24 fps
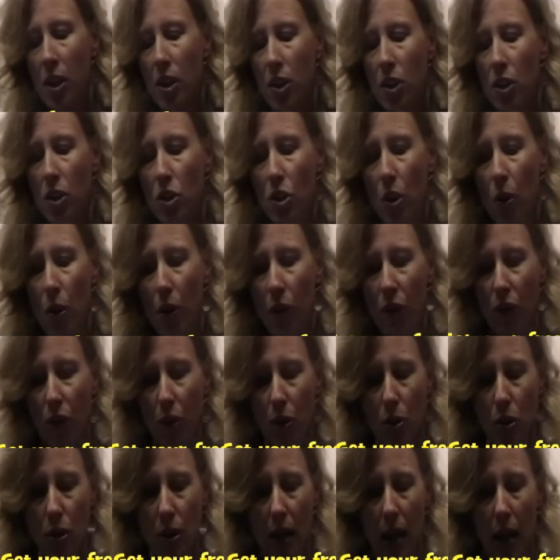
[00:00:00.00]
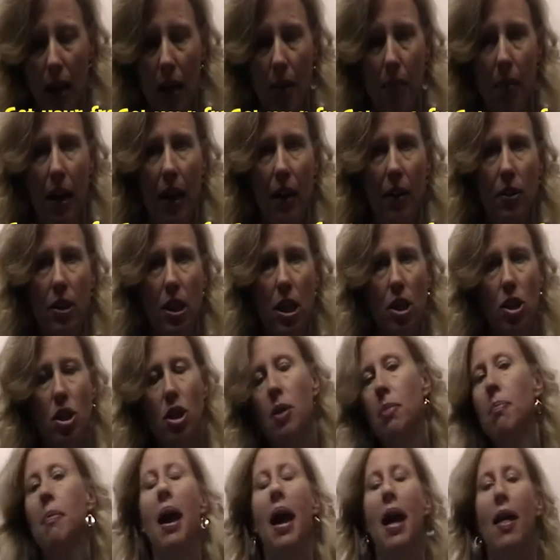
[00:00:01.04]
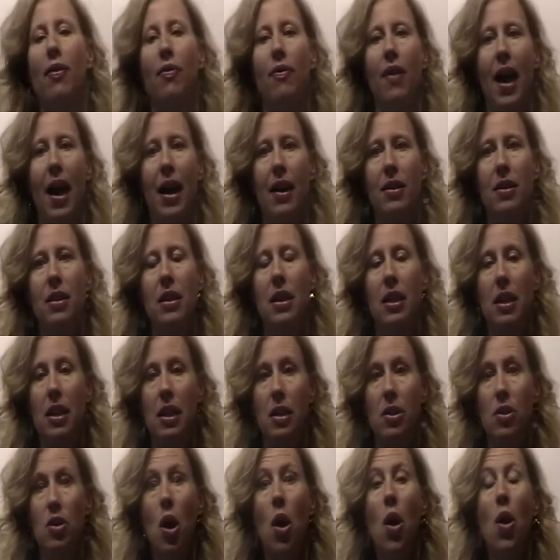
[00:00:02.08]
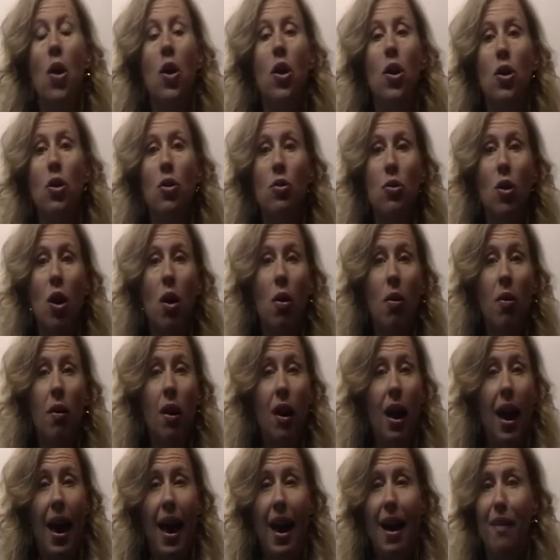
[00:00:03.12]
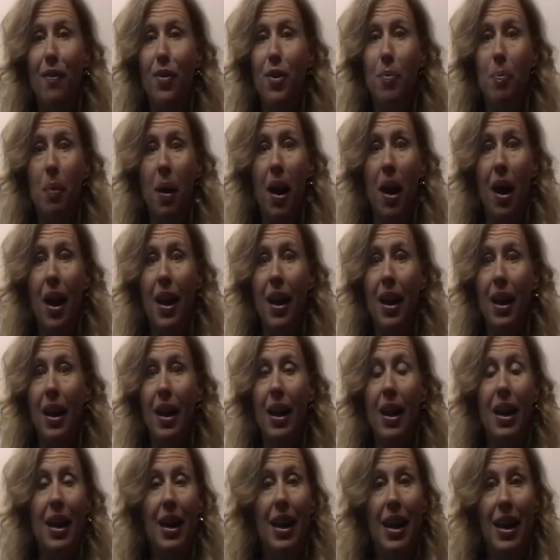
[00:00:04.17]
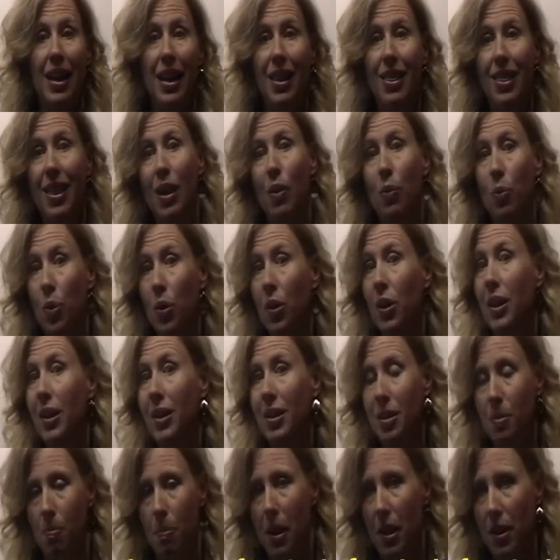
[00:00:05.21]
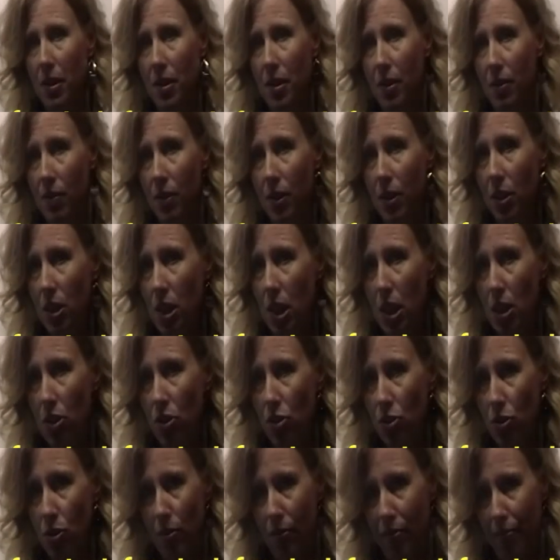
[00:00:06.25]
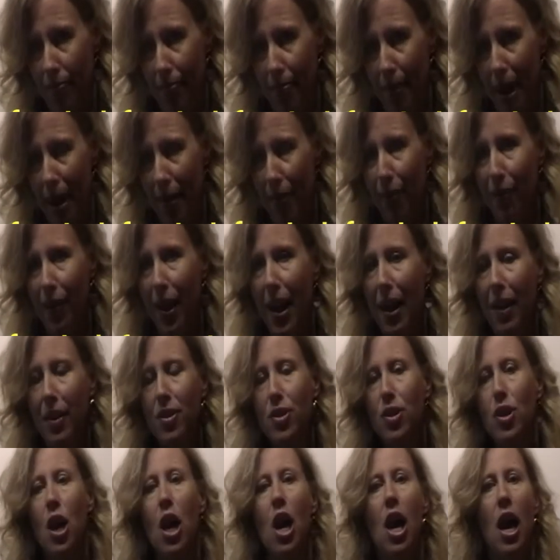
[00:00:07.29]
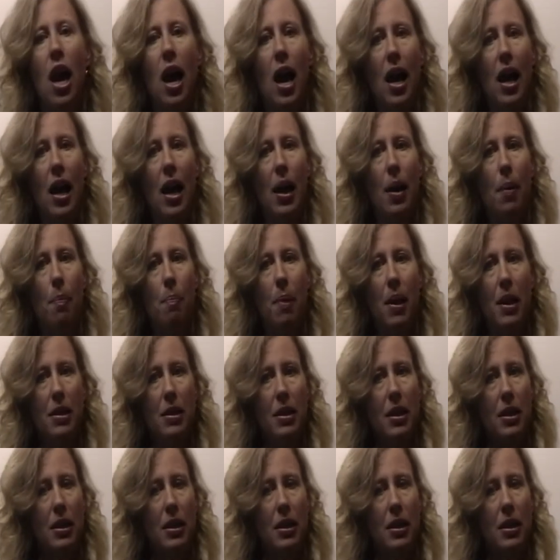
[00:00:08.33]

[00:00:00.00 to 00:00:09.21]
So the first thing about teaching math facts is you don't have to buy anything real expensive to teach math facts. A basic